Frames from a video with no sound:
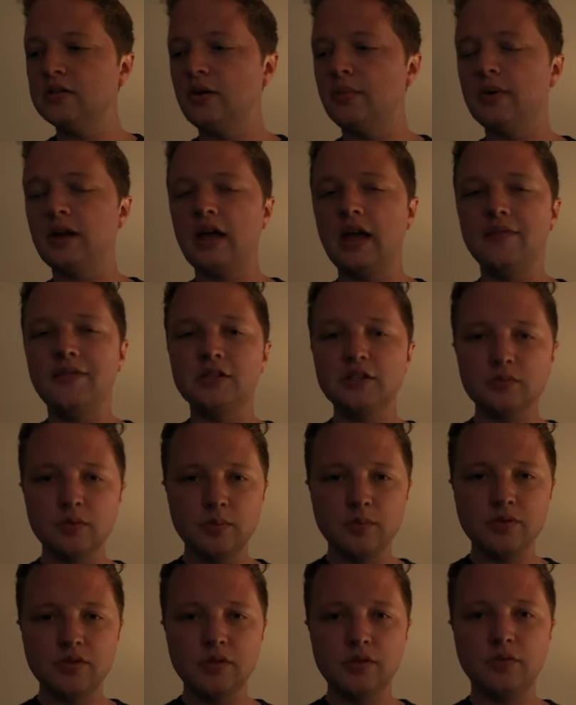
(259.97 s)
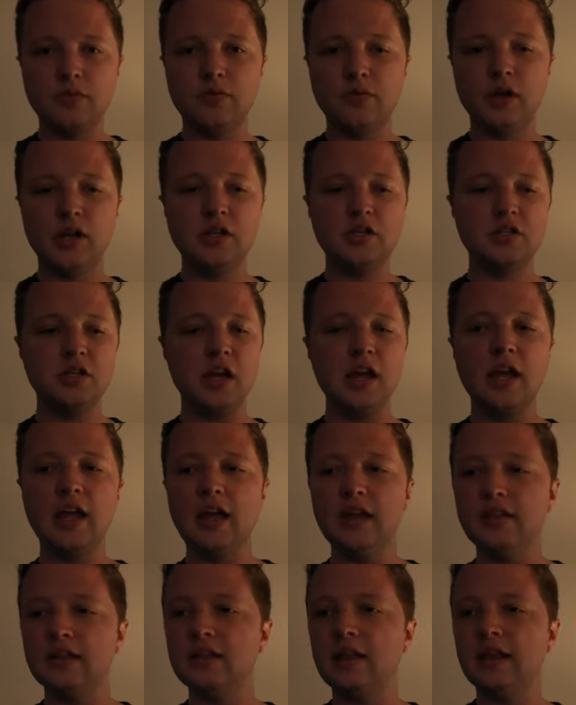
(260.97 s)
So I'm gonna have a swimsuit for each day
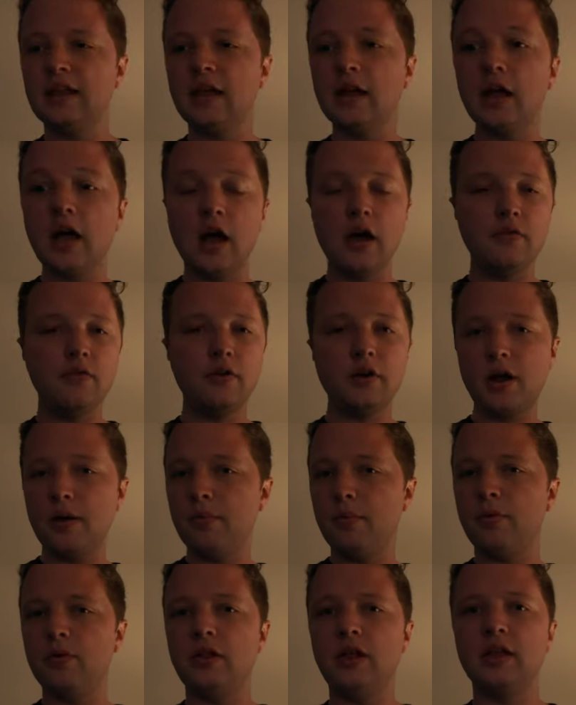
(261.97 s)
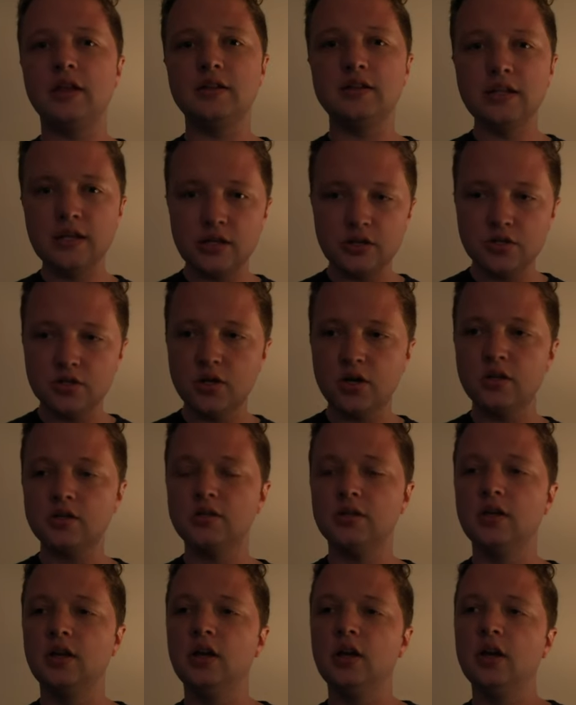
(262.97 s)
and then like a cover up or like a
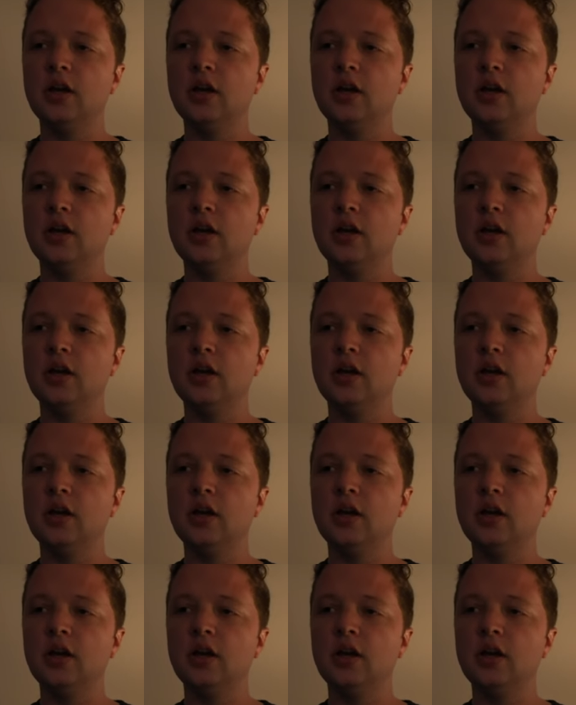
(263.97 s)
t-shirt,